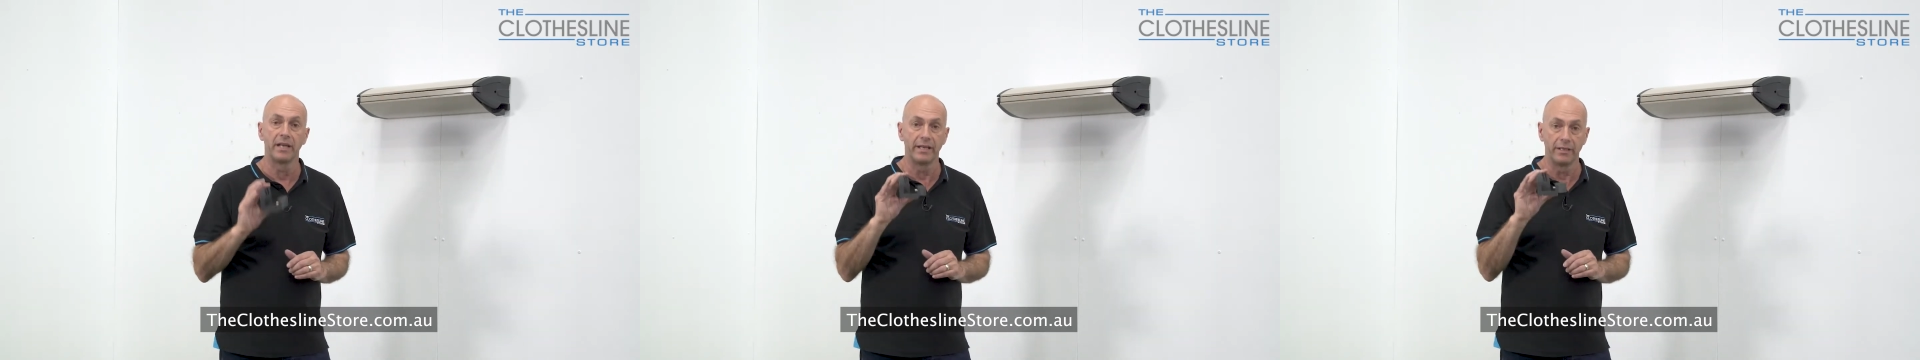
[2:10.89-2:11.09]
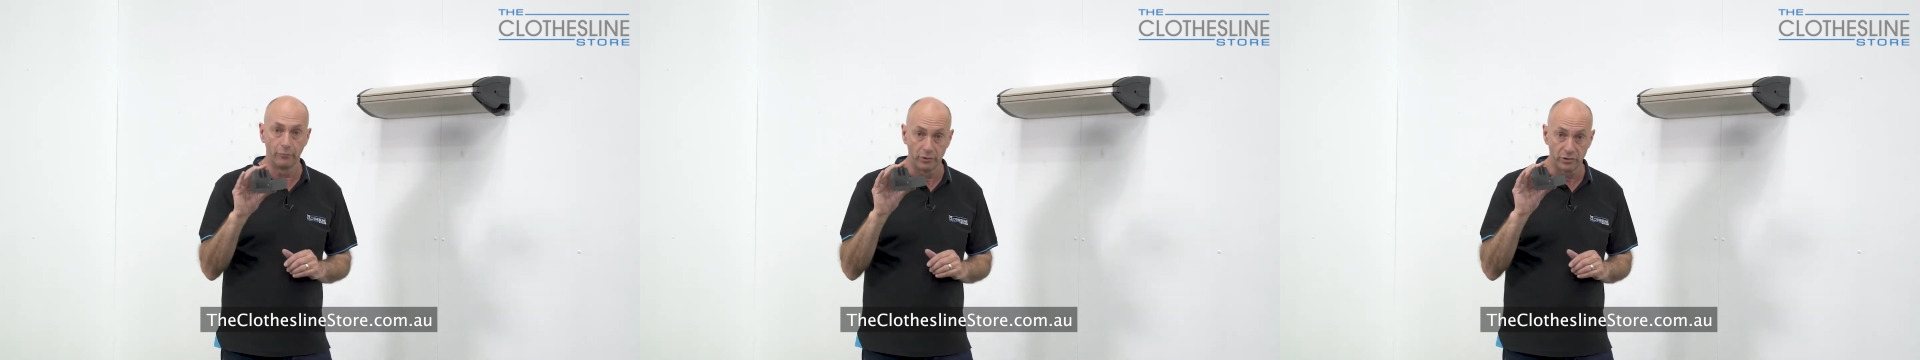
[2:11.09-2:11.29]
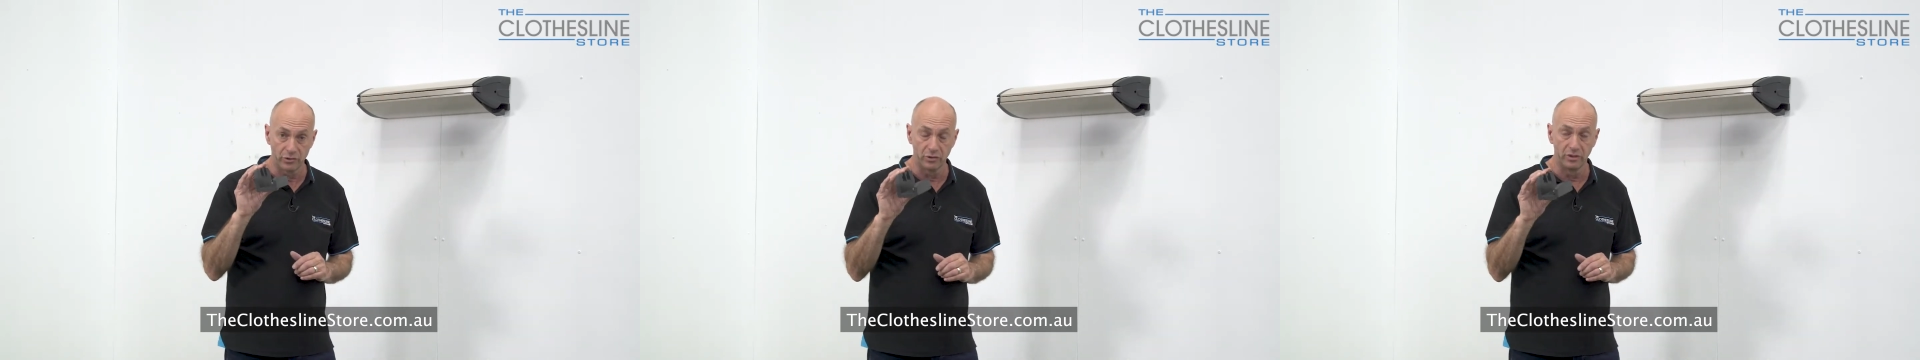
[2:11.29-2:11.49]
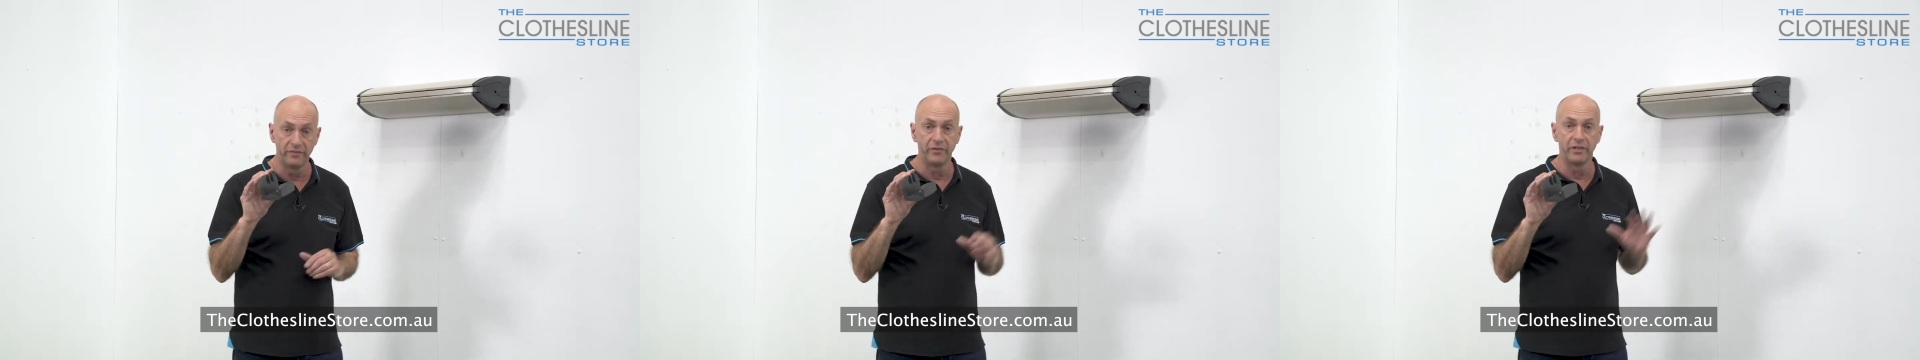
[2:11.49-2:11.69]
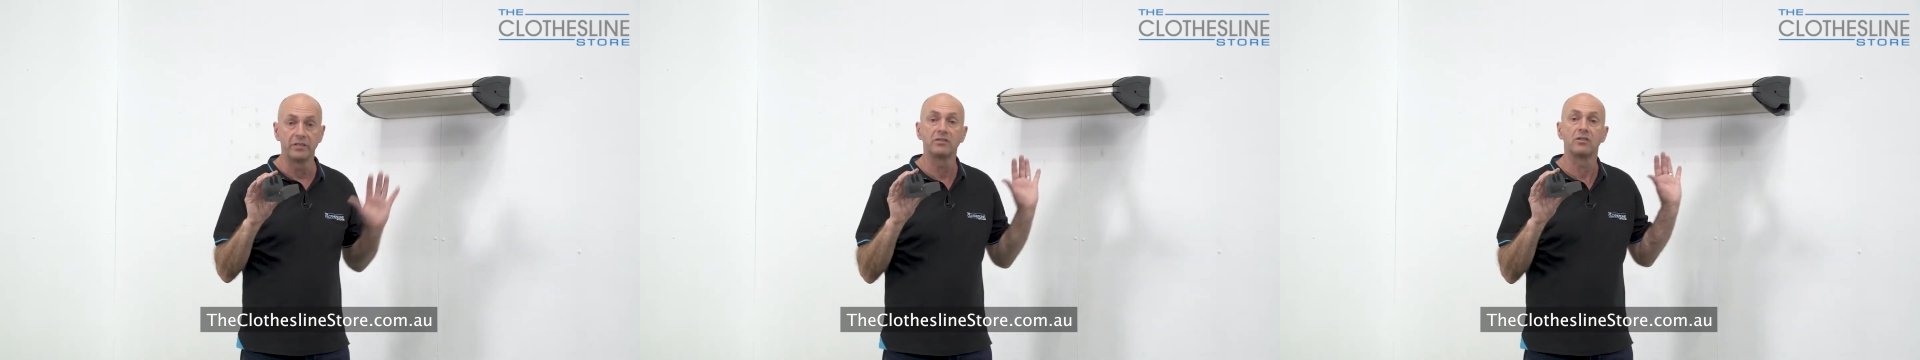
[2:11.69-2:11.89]
Now you
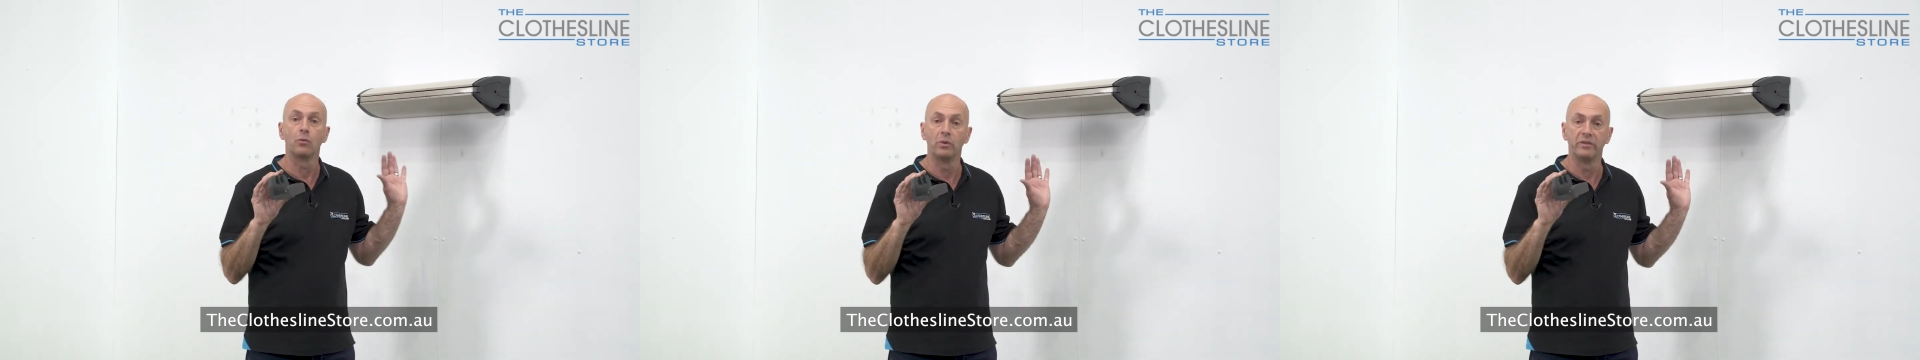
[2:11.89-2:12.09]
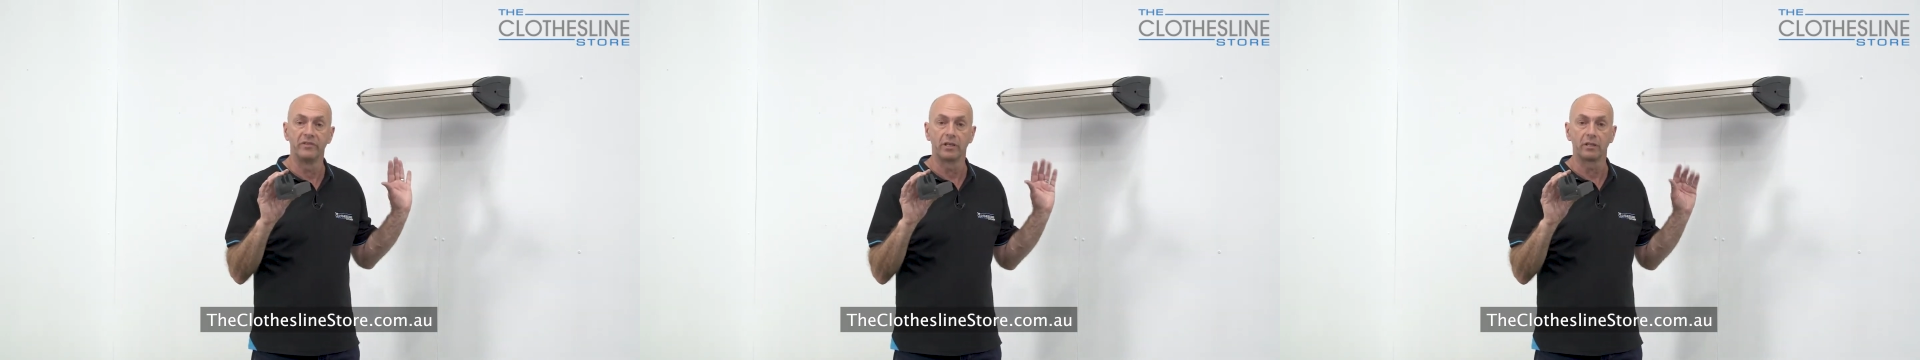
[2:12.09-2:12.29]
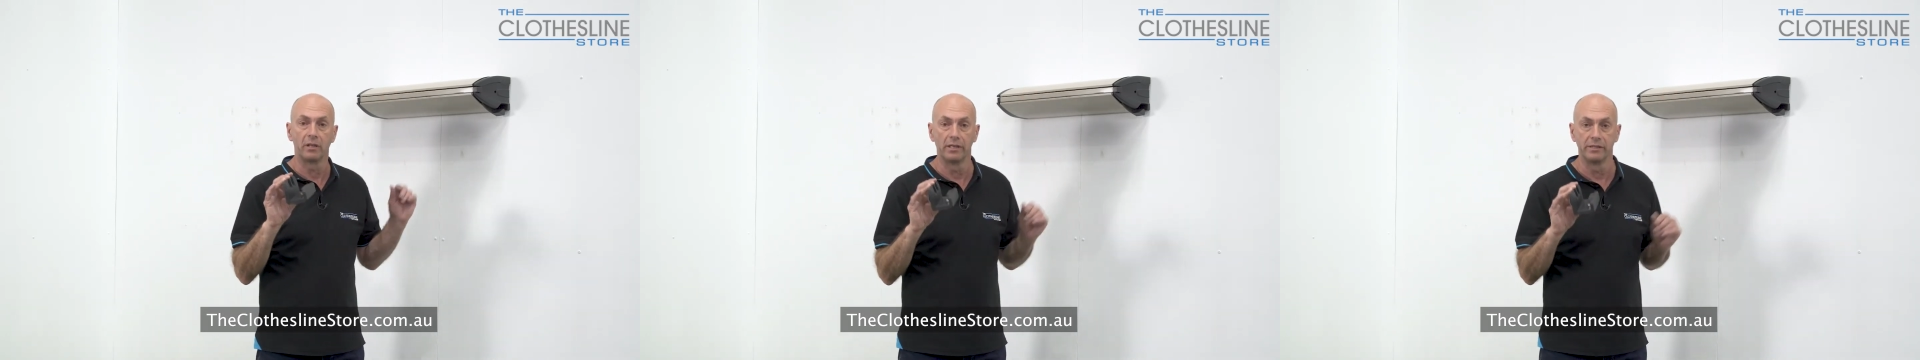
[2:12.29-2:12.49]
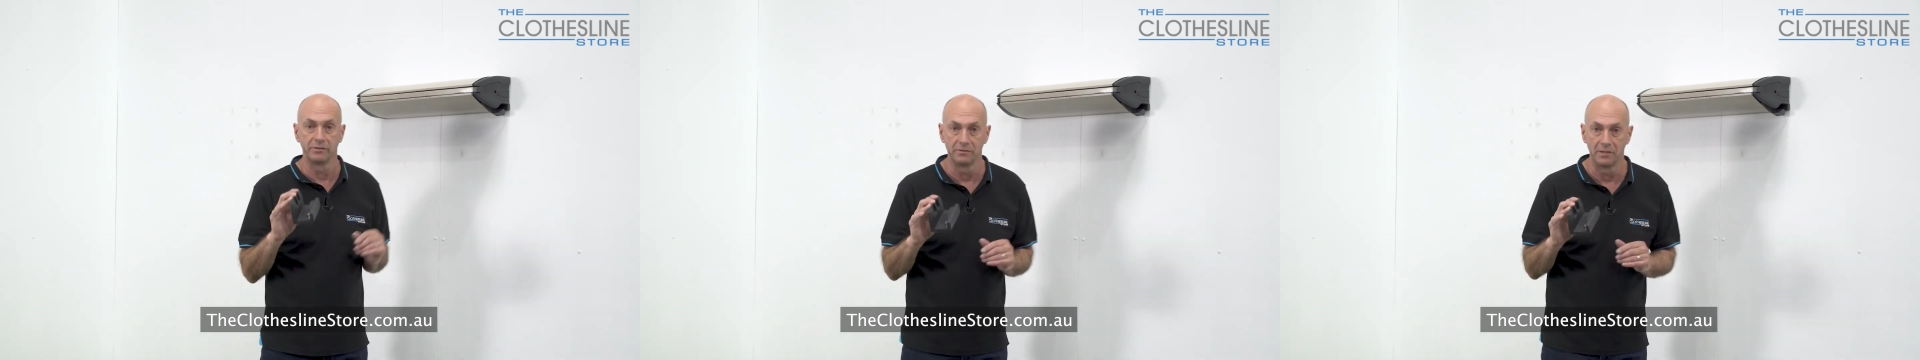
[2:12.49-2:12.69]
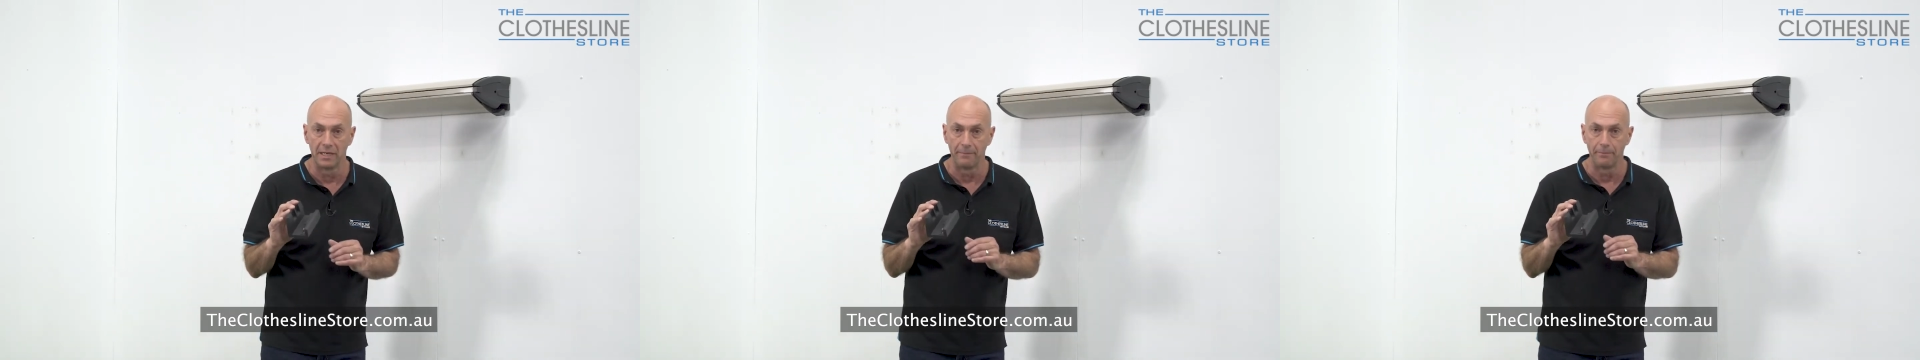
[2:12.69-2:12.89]
receive this with the
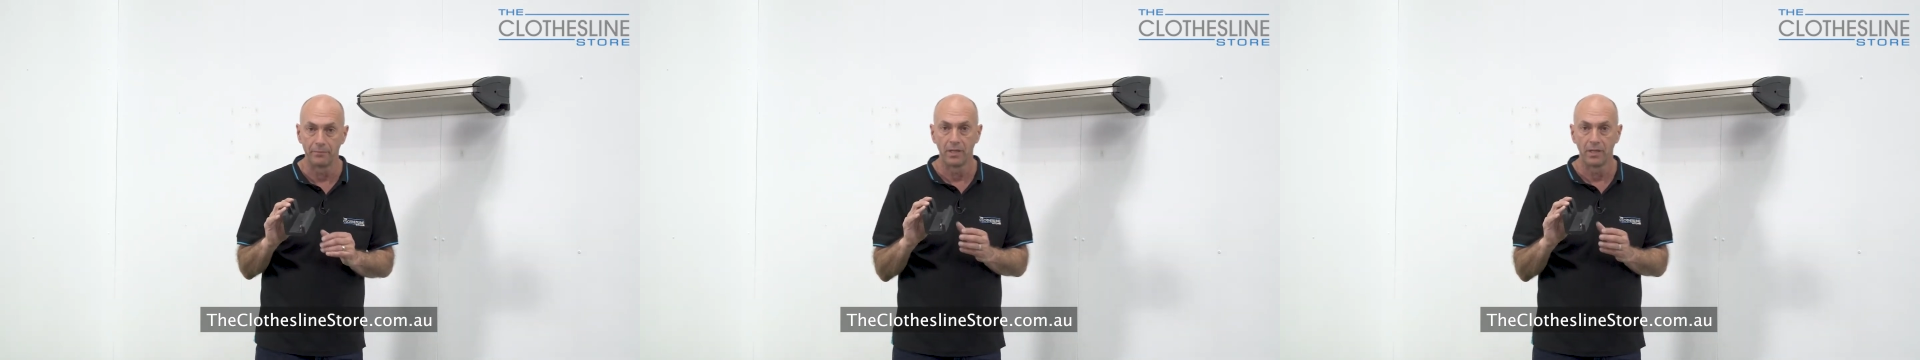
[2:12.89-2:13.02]
clothesline.